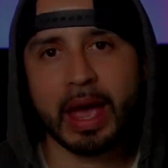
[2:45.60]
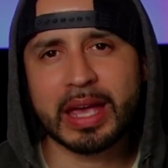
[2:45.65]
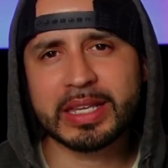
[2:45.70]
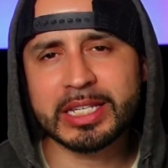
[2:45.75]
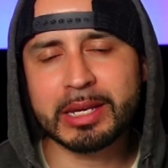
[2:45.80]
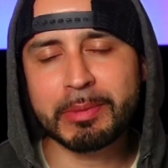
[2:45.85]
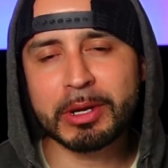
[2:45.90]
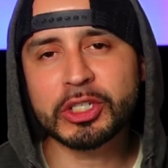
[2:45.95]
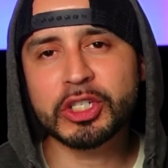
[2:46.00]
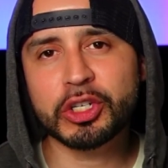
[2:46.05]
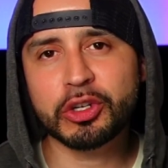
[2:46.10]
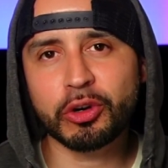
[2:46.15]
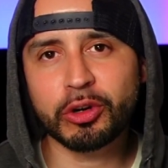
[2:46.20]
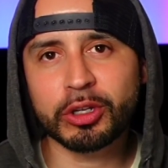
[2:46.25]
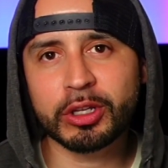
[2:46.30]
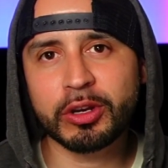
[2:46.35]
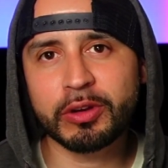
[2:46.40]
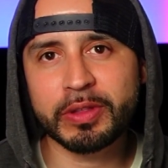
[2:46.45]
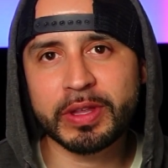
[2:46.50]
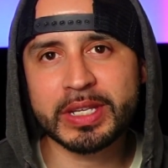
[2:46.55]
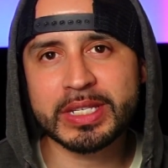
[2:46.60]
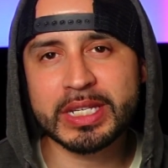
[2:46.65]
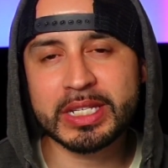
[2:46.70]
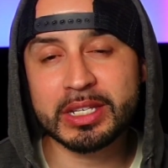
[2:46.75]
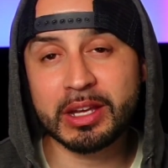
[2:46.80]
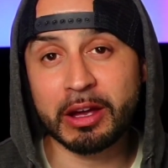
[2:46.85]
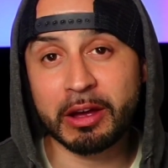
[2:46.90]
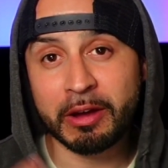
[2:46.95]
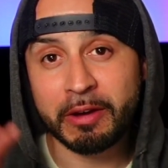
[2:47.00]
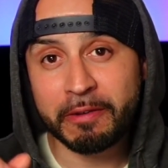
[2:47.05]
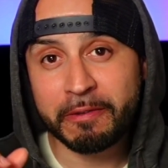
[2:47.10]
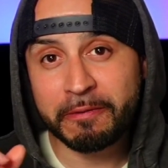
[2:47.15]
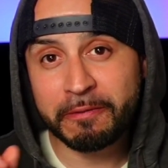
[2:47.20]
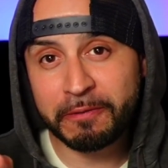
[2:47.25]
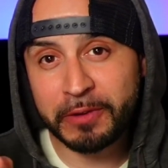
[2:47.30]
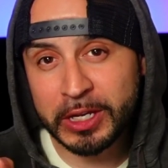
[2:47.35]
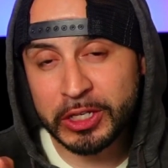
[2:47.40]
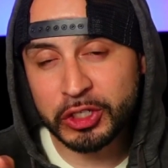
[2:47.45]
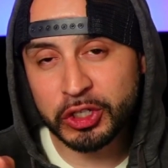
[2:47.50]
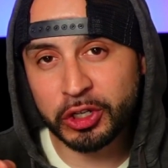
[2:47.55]
mentioned earlier, this is a
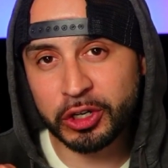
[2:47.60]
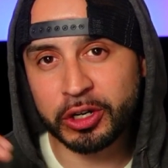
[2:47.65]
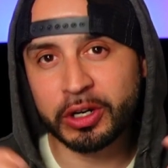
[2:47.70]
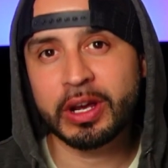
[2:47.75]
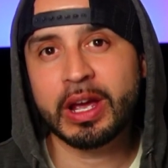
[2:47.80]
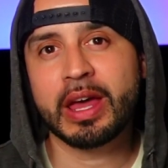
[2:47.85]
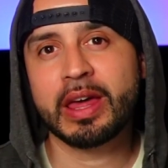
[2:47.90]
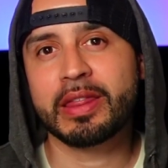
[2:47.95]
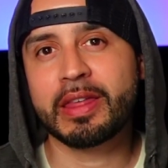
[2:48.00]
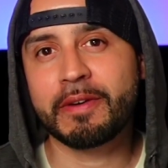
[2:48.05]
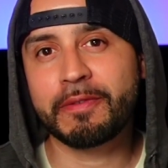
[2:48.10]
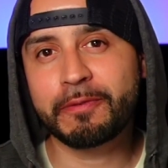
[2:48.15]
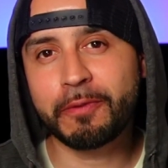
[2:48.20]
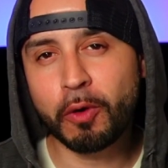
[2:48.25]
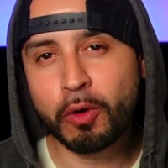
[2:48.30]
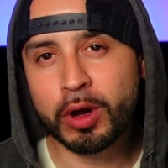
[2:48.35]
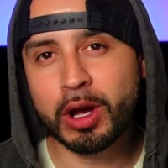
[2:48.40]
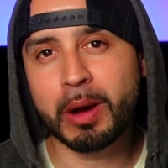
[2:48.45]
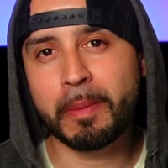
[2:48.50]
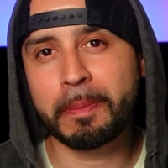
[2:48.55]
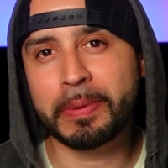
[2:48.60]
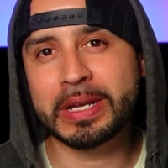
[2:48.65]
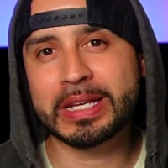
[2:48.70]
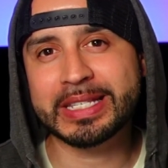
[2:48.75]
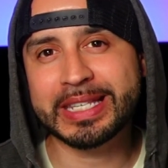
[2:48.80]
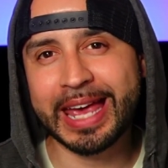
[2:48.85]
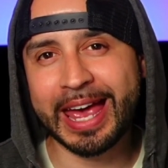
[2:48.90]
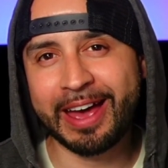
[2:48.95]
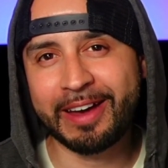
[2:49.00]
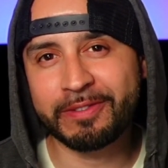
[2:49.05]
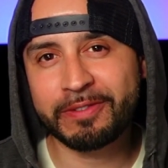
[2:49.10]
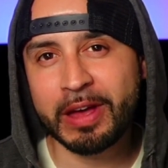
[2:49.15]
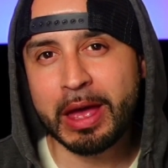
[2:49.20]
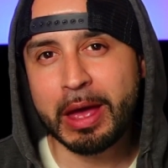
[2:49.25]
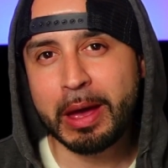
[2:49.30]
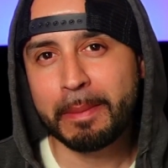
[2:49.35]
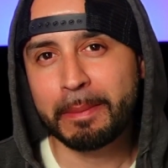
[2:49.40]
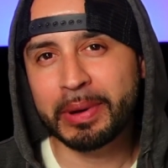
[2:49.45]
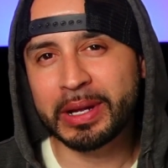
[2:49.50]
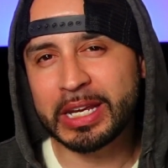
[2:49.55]
feature that phone companies have,
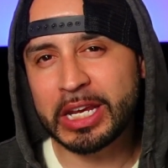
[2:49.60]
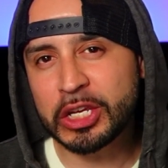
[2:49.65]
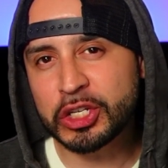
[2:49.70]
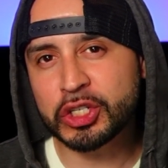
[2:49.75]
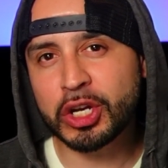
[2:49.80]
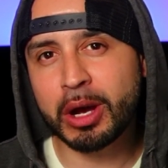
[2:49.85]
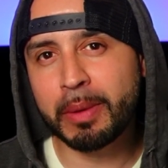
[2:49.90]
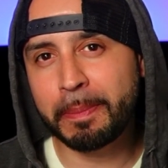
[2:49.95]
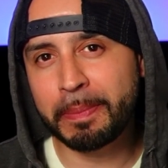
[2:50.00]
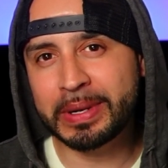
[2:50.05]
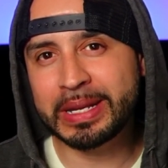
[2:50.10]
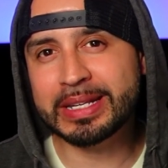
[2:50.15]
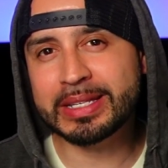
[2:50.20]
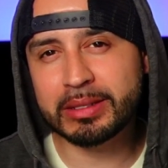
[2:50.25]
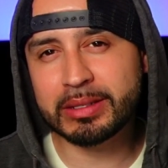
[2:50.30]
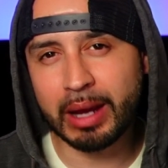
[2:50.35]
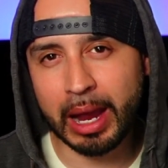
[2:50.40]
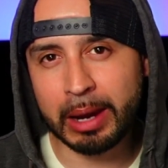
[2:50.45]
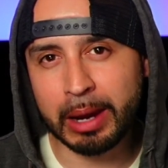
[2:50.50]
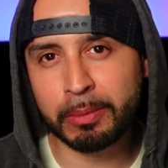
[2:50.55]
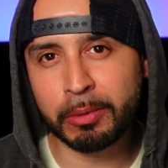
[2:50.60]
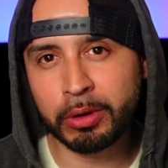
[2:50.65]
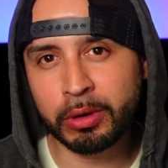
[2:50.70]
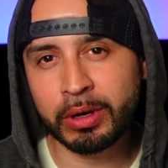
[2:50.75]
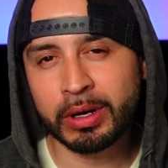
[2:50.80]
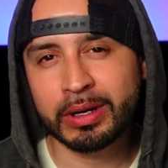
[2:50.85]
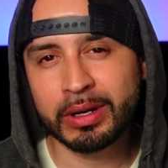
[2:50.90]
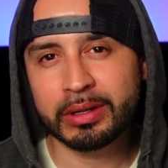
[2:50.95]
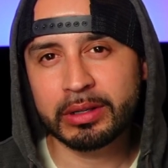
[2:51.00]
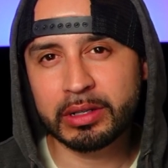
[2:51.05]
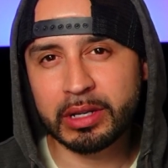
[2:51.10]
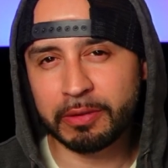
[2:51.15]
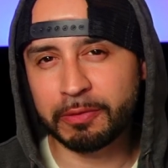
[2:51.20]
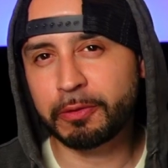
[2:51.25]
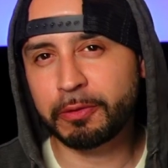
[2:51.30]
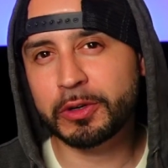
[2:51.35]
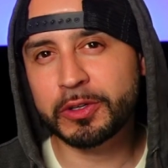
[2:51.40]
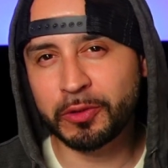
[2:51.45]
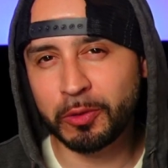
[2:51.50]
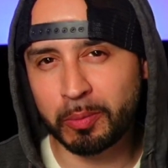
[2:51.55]
but each company's timer
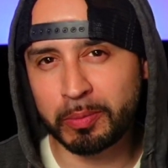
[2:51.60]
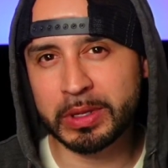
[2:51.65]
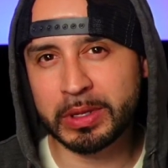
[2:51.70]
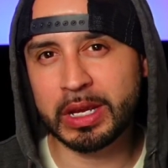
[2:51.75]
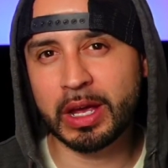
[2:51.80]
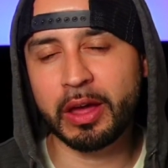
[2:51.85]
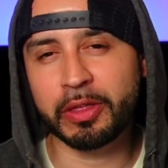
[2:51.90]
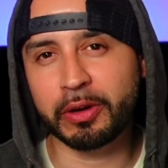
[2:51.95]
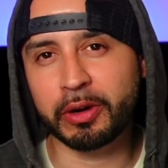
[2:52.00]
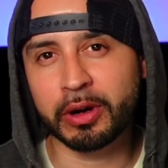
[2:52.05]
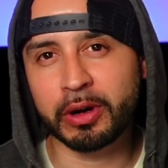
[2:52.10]
differs from the other.